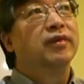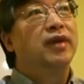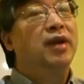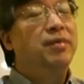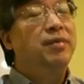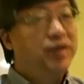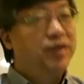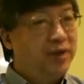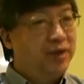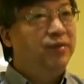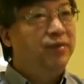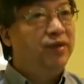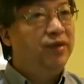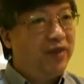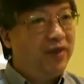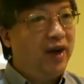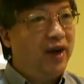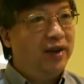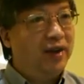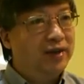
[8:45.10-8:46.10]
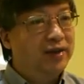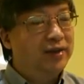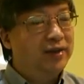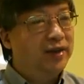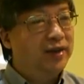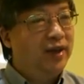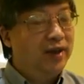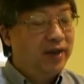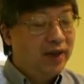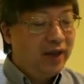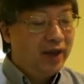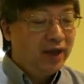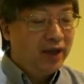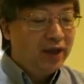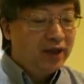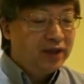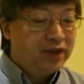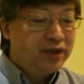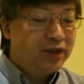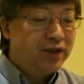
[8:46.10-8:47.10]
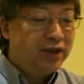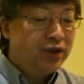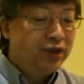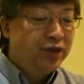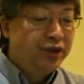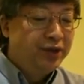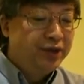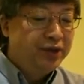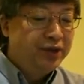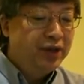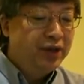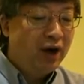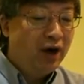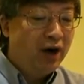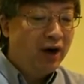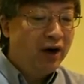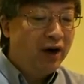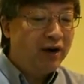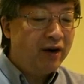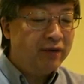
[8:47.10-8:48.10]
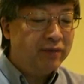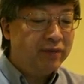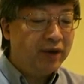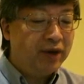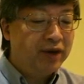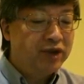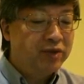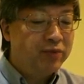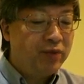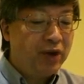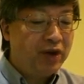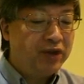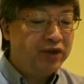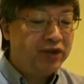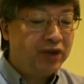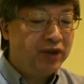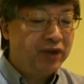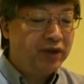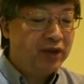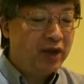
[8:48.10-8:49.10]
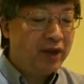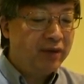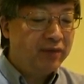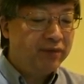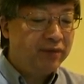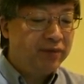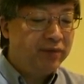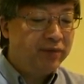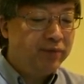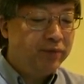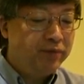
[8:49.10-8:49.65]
Can be simplified. Okay? So the two-term expression can